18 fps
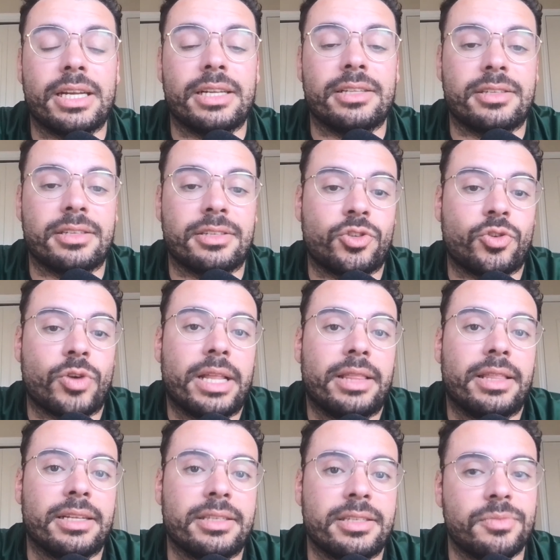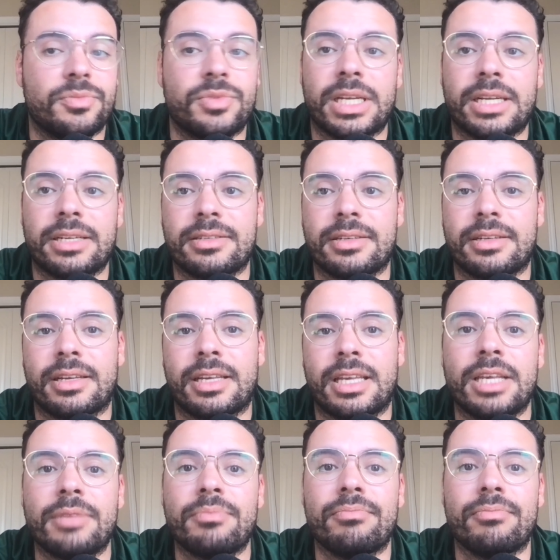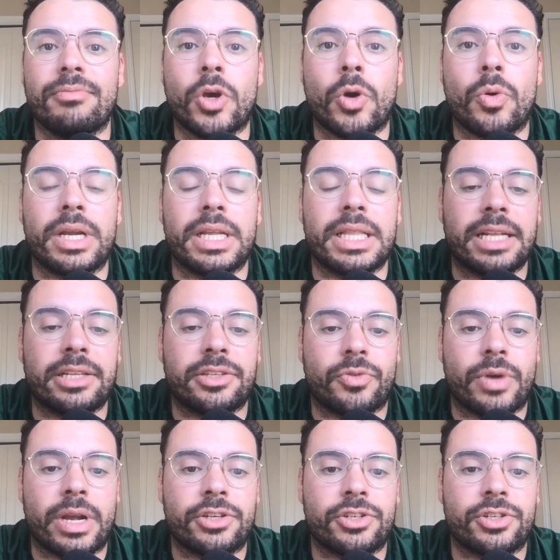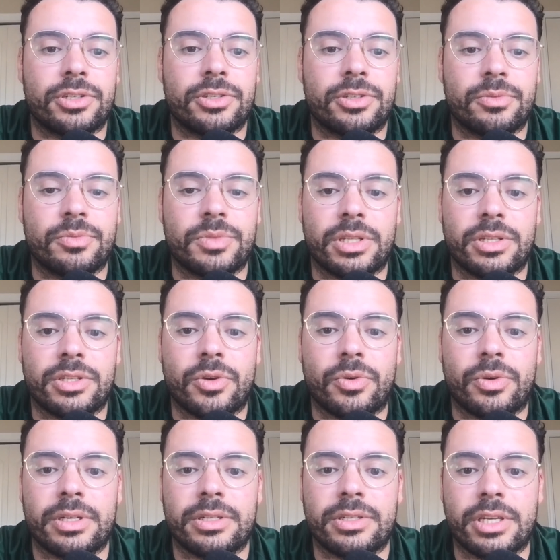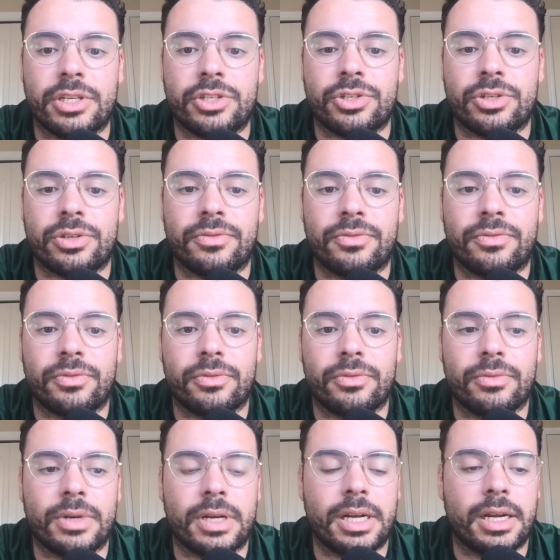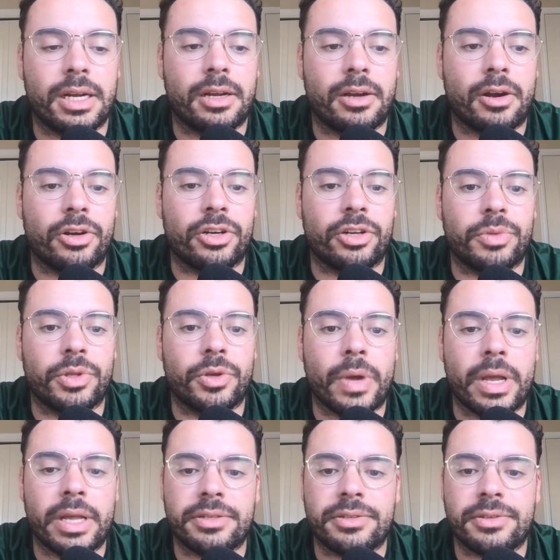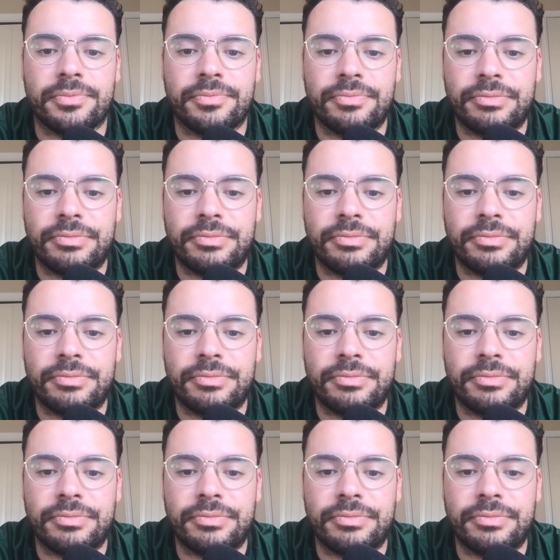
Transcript: And it's a trend that seems like is going to keep going in that direction in terms of the tokenization of RWAs.